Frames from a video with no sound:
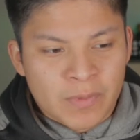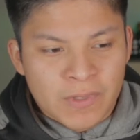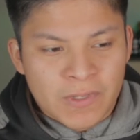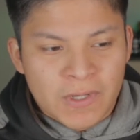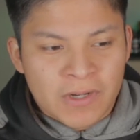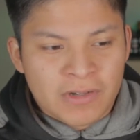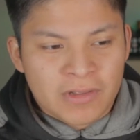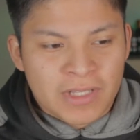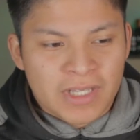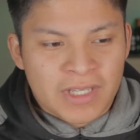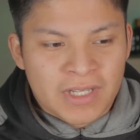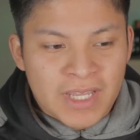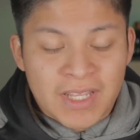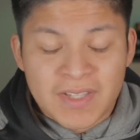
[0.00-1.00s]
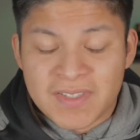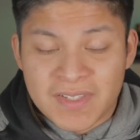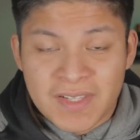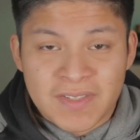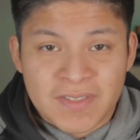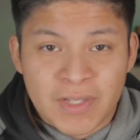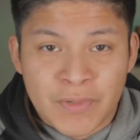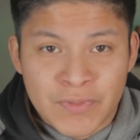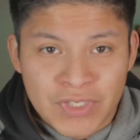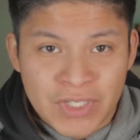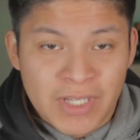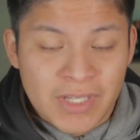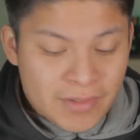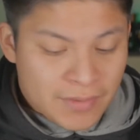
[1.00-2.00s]
with an utterly innate sense of
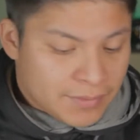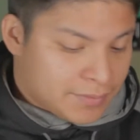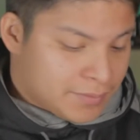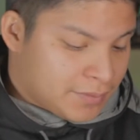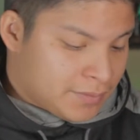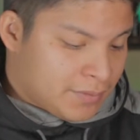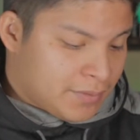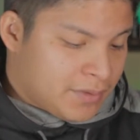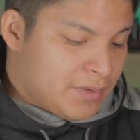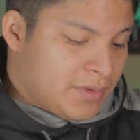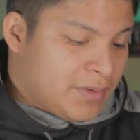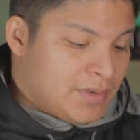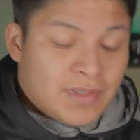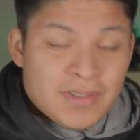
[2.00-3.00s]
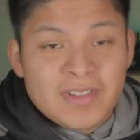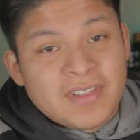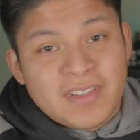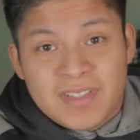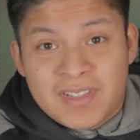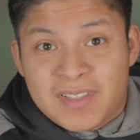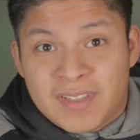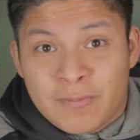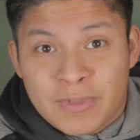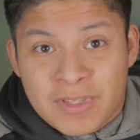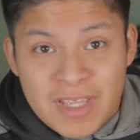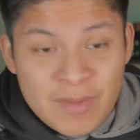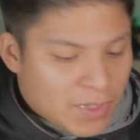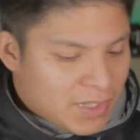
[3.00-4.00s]
chic. Let's see
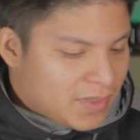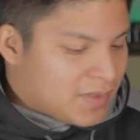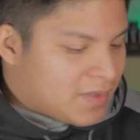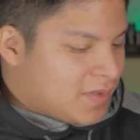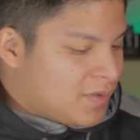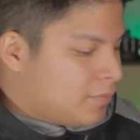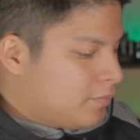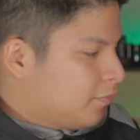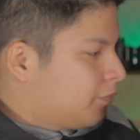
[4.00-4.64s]
what that means.